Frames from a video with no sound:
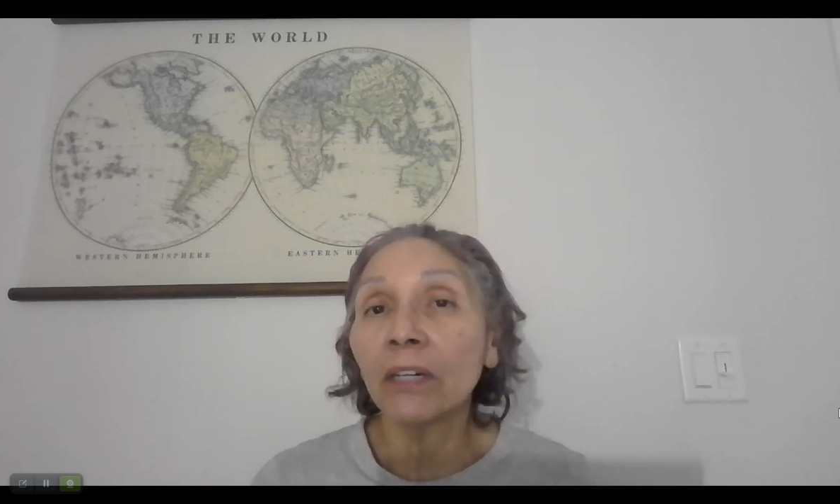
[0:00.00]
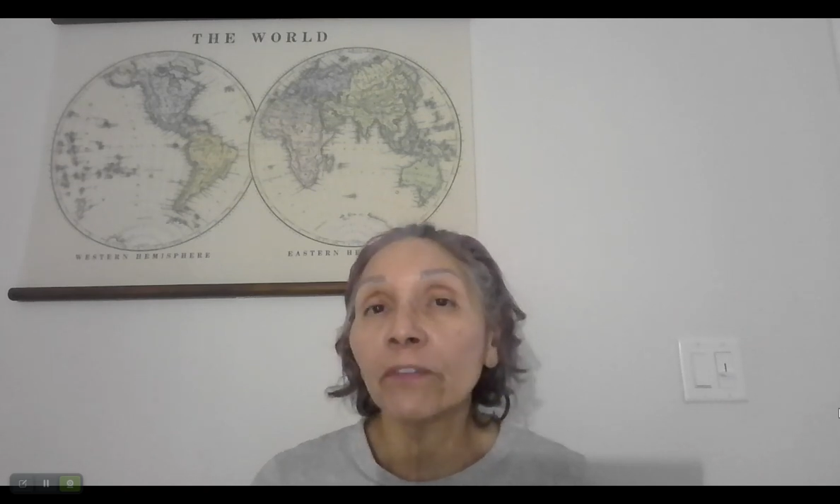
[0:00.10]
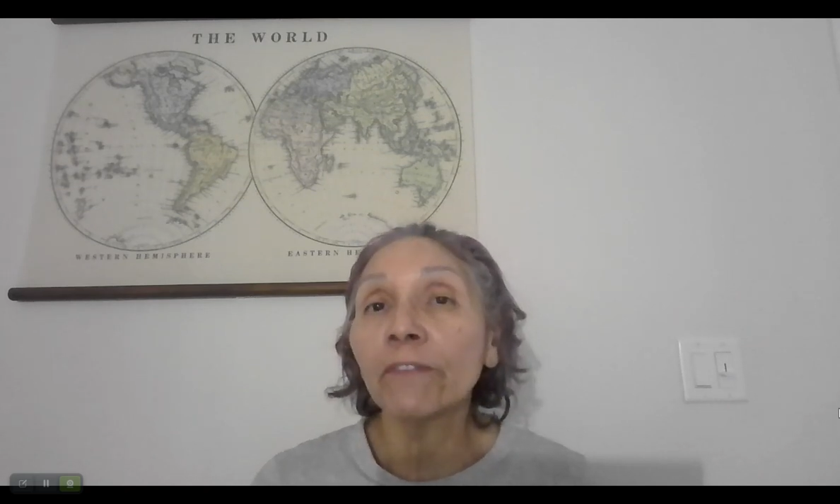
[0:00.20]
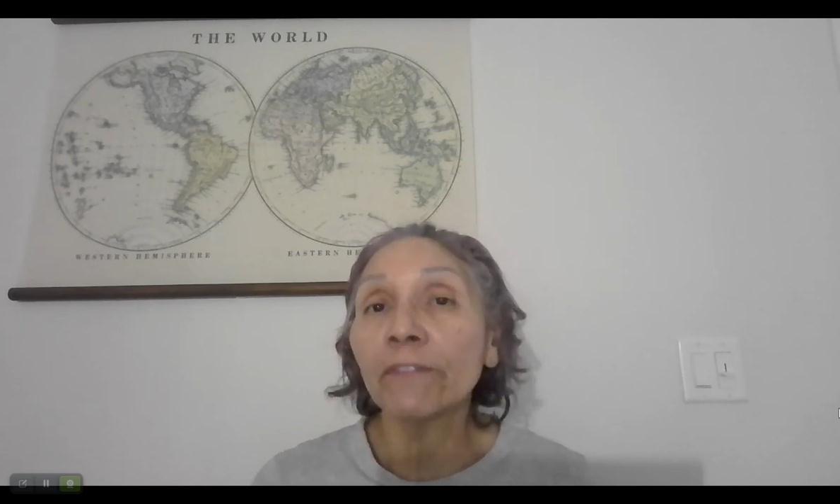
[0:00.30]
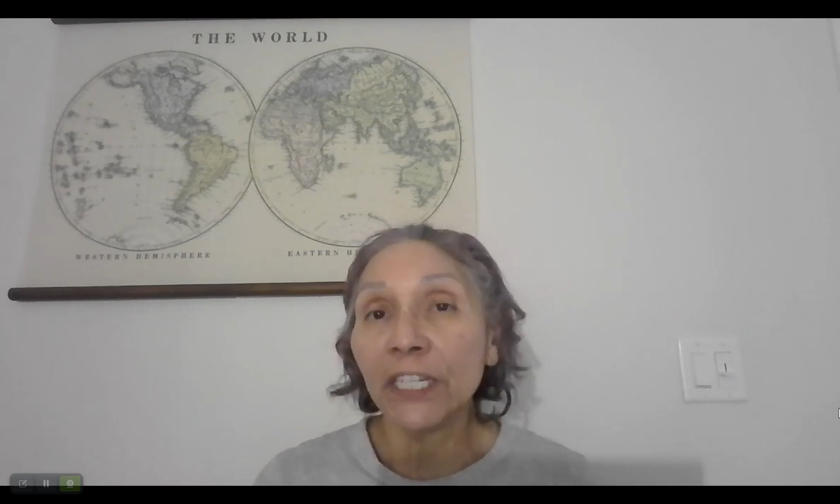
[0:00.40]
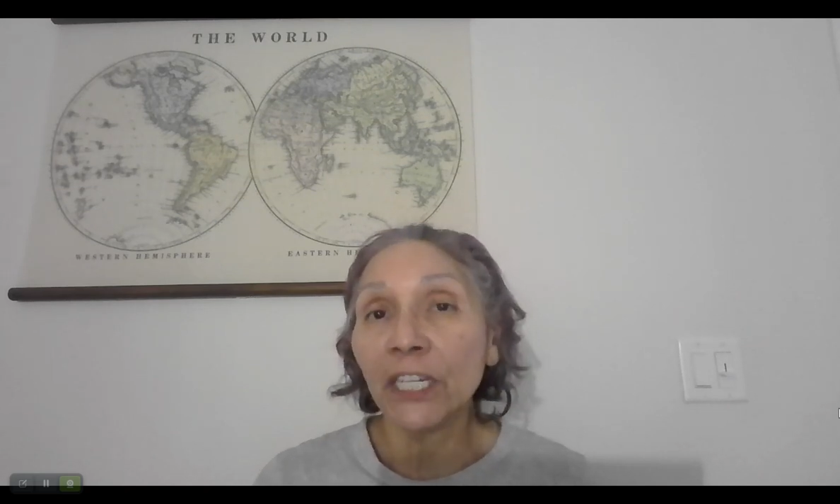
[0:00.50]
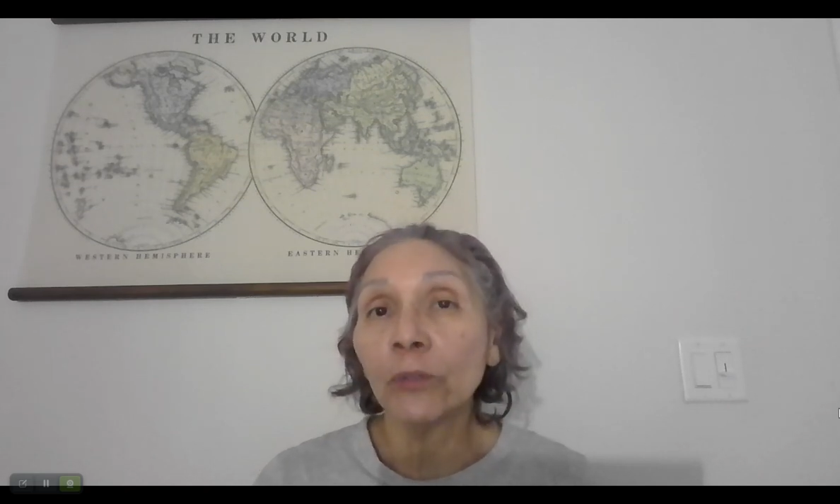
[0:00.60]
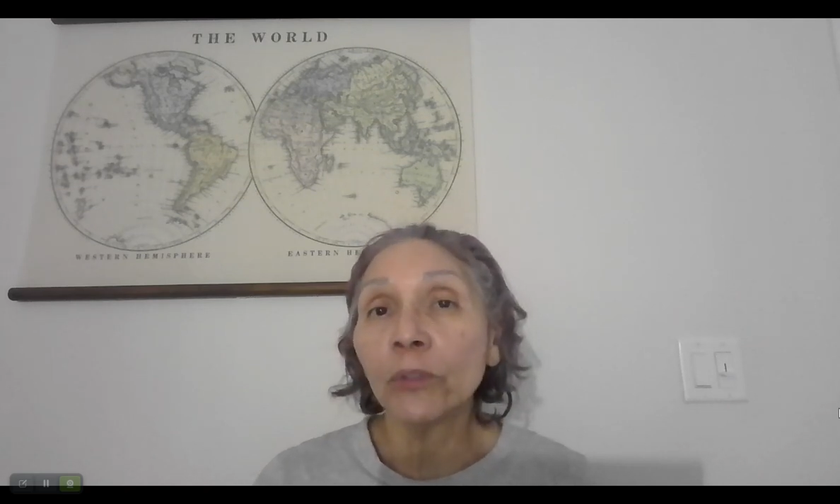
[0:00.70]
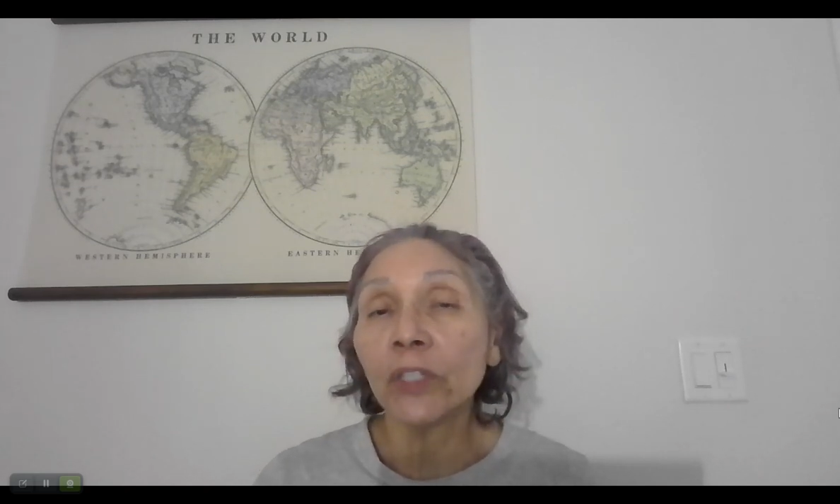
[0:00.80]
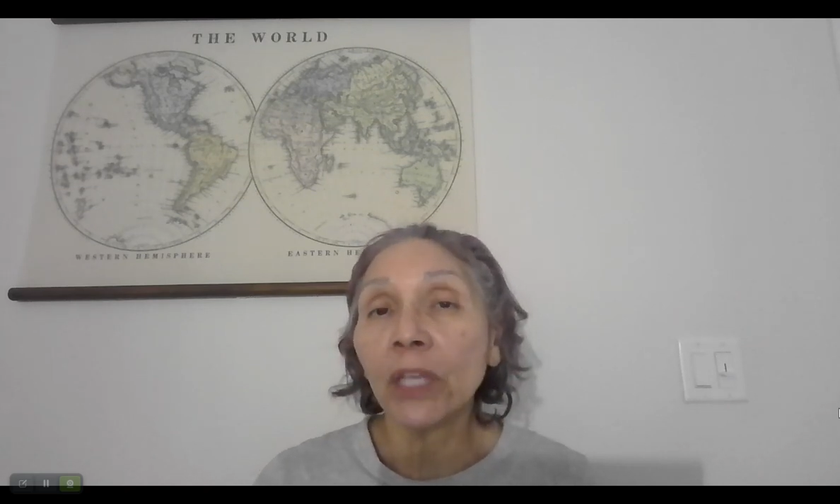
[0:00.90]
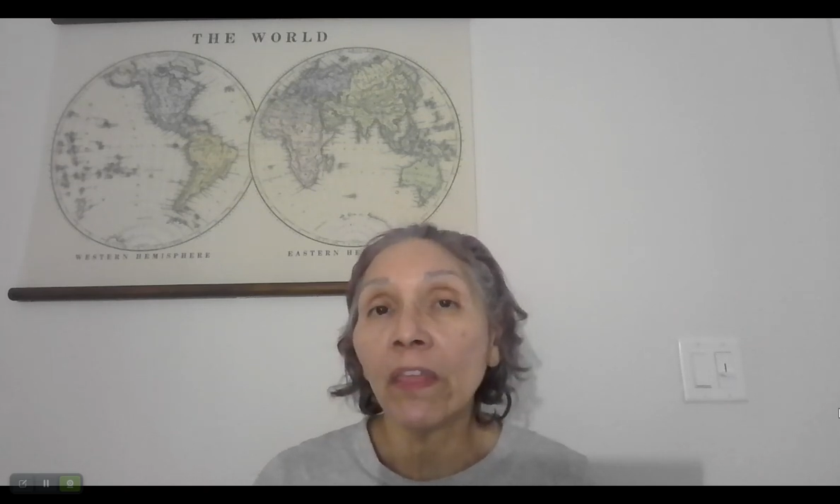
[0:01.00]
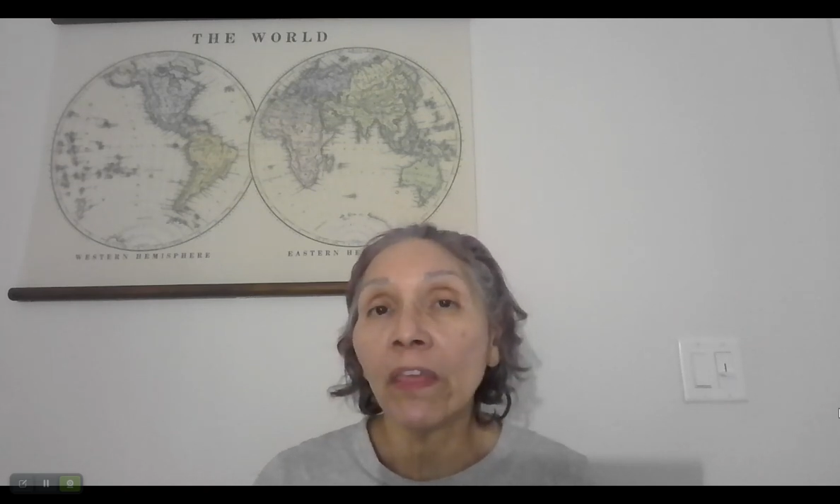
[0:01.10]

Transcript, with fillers: of videos